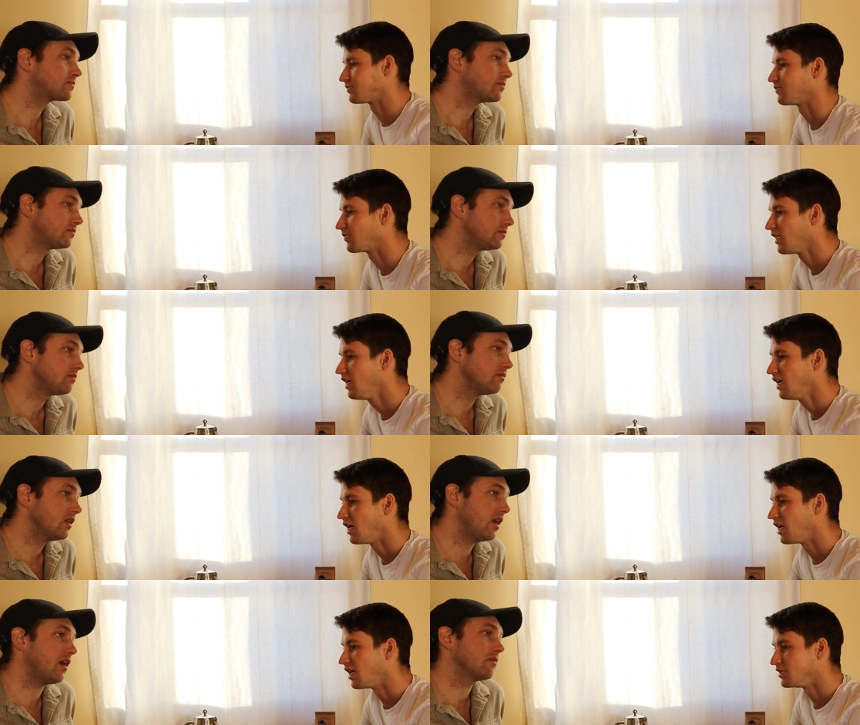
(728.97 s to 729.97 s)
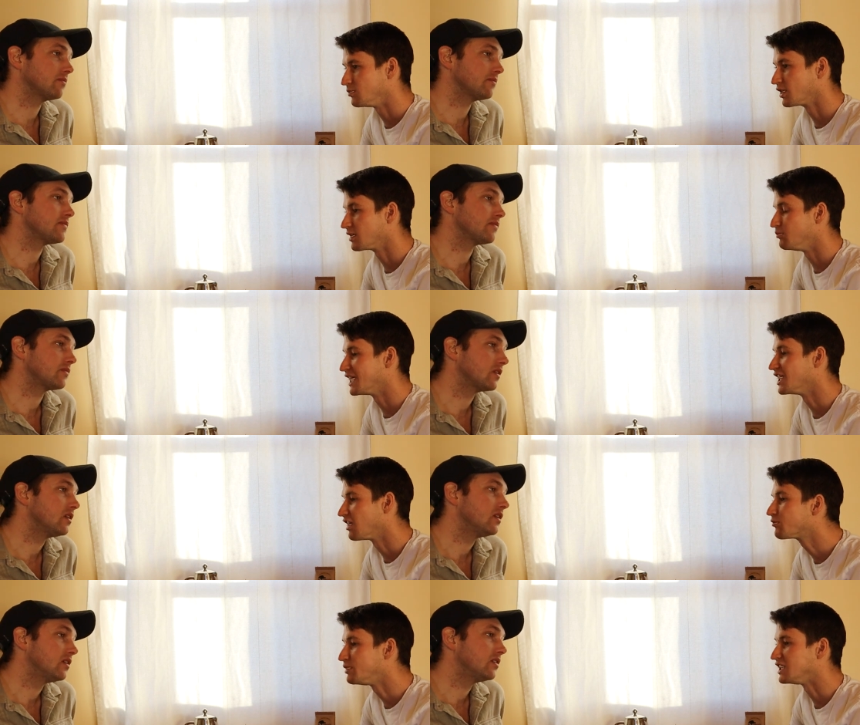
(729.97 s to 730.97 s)
Speaker 1: uh, yeah. you bring a big
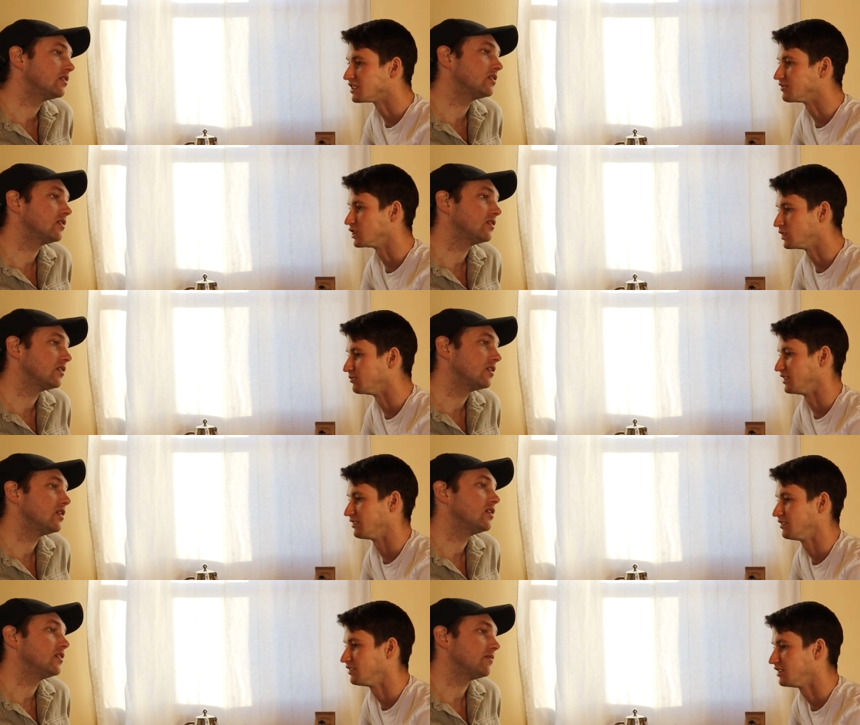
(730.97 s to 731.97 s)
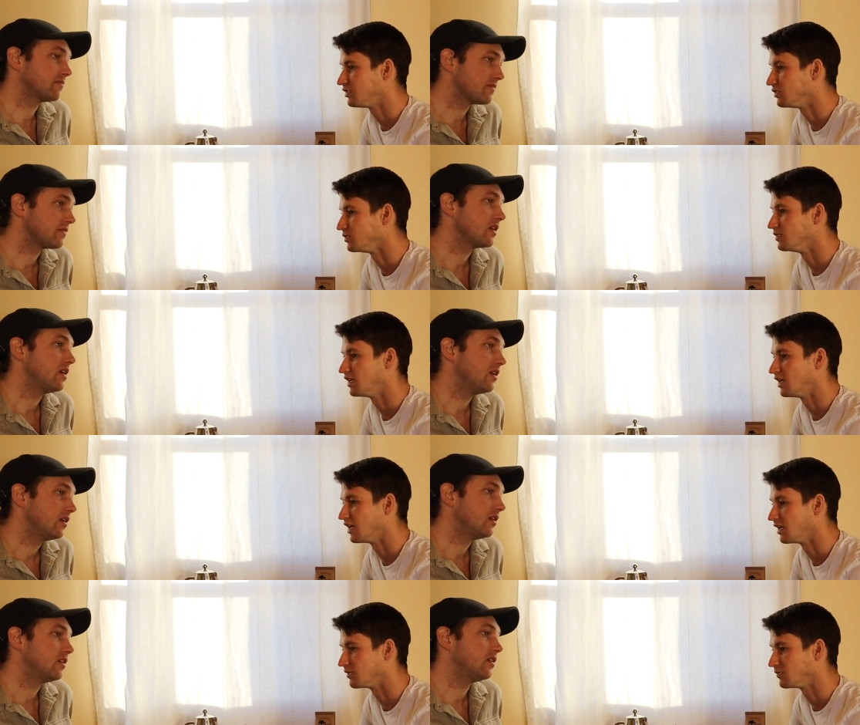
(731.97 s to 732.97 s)
enough piece of equipment too,
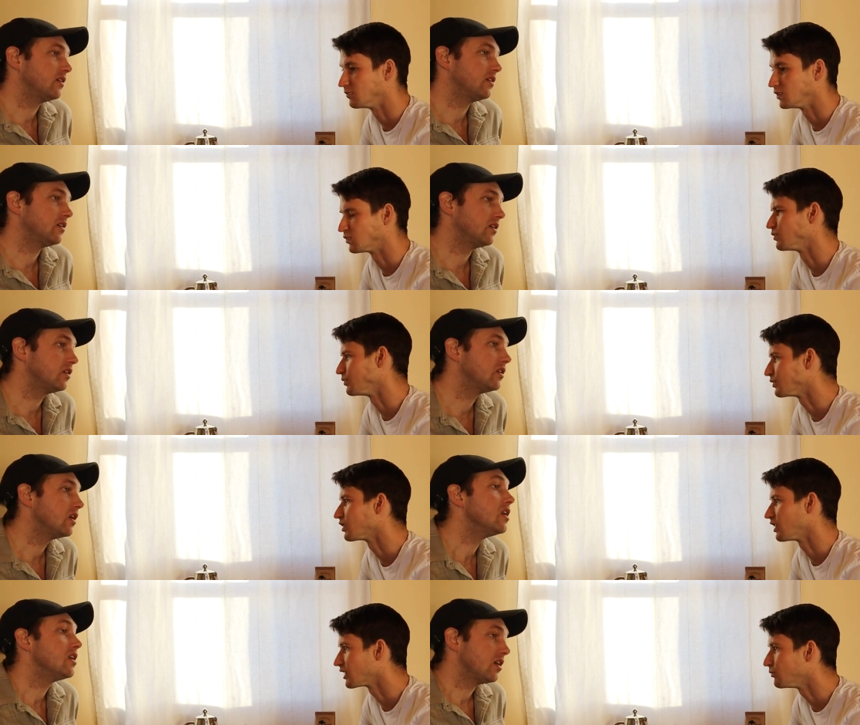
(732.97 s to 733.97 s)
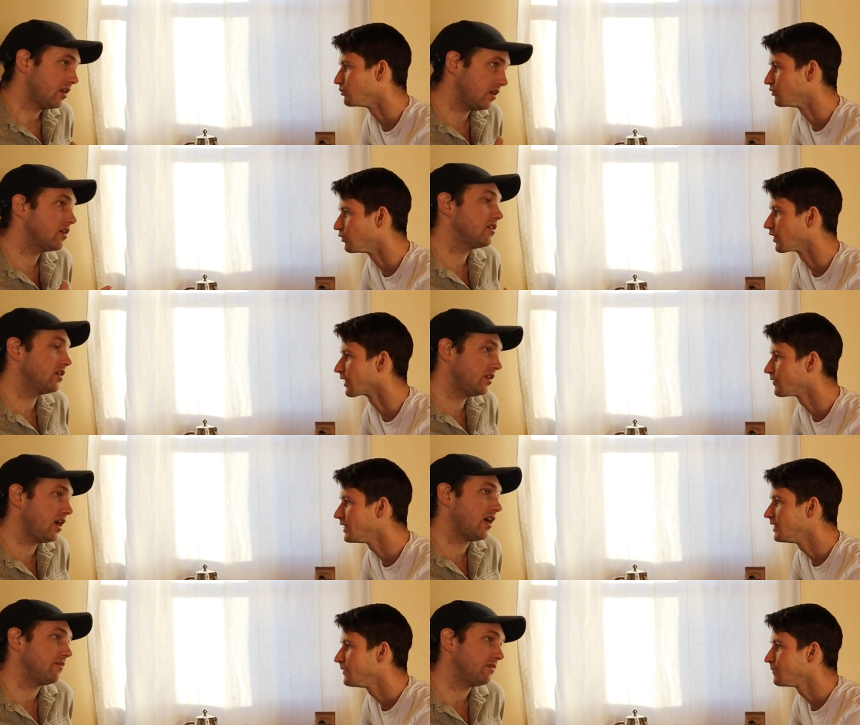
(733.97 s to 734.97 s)
uh, which we were talking about before.
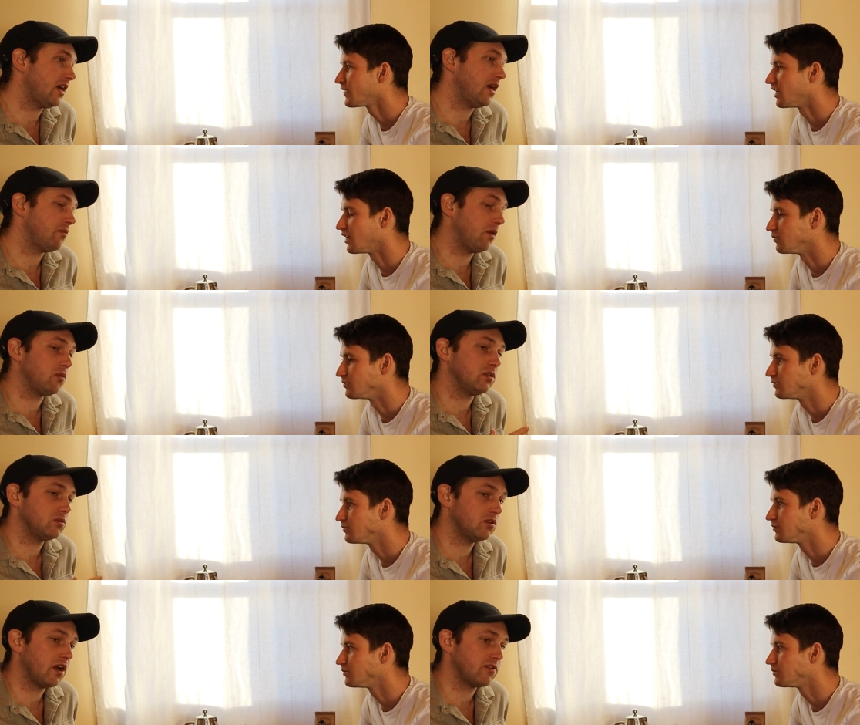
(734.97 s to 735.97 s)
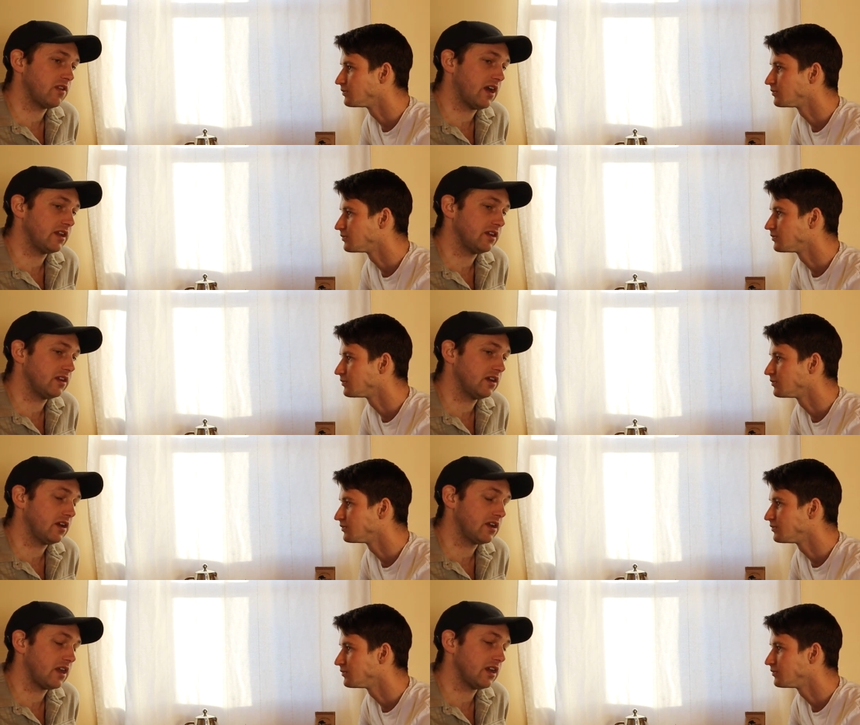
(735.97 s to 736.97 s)
Speaker 2: Yeah, yeah, um, and we'll we'll cover that in
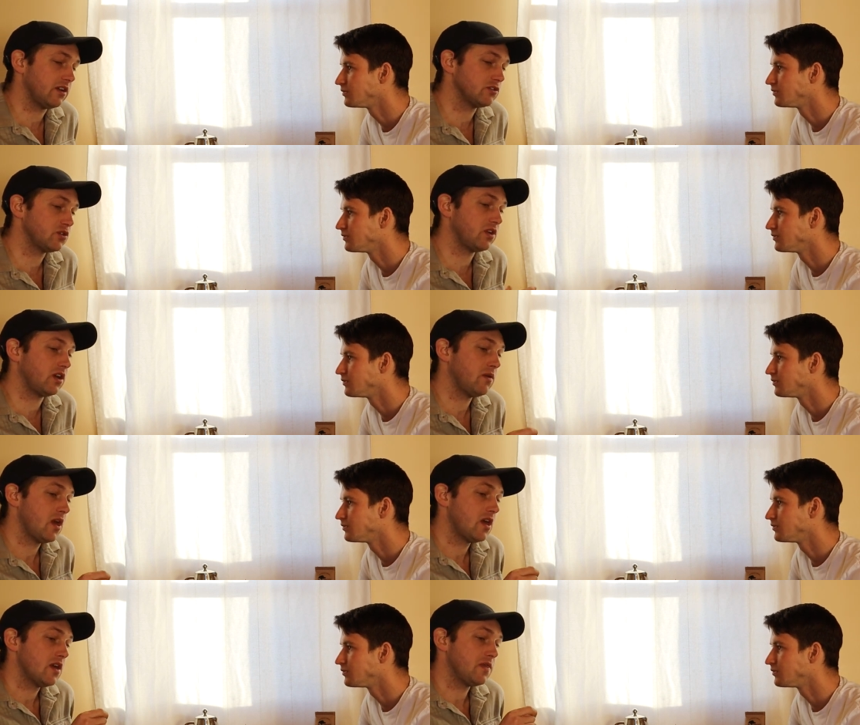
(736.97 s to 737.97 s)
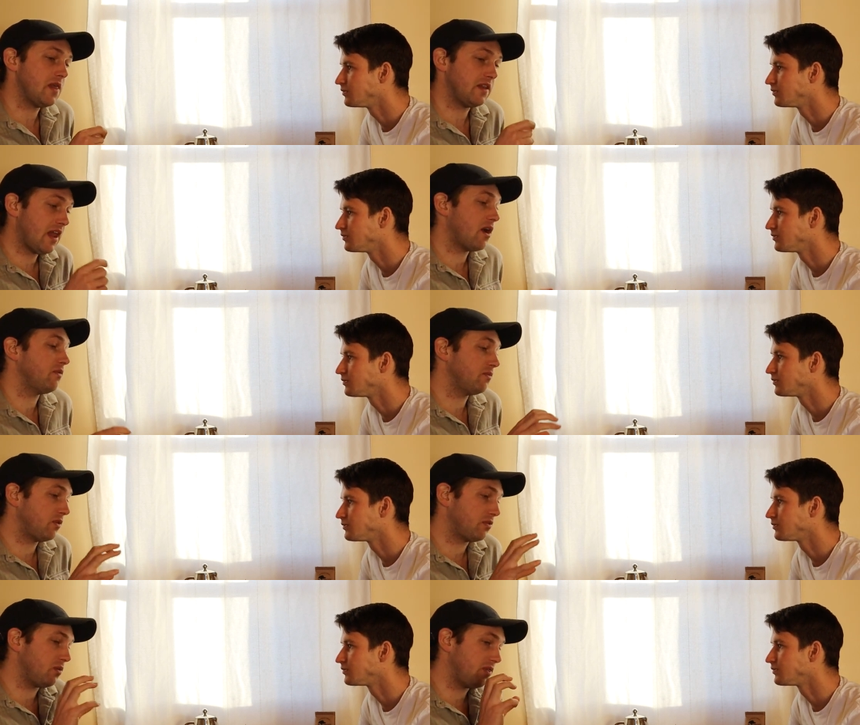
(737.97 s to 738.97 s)
uh, again here. So the now
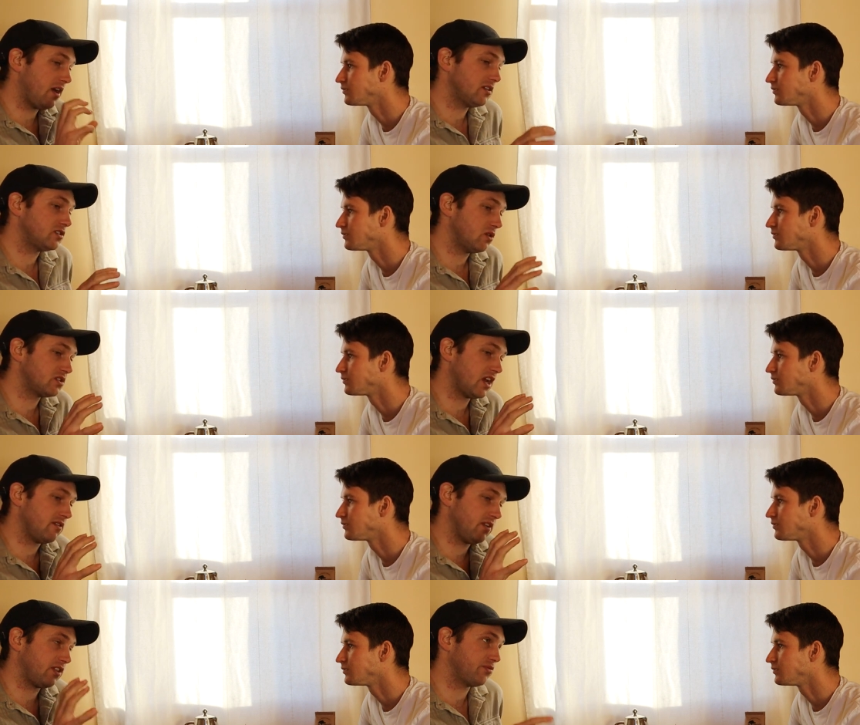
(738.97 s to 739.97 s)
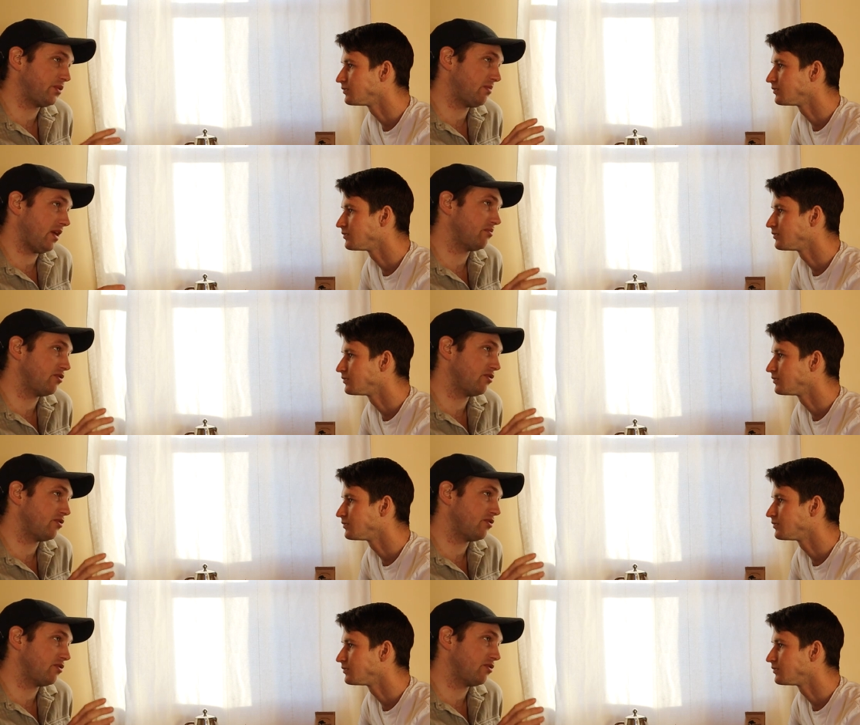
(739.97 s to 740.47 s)
with with those those kind of like three main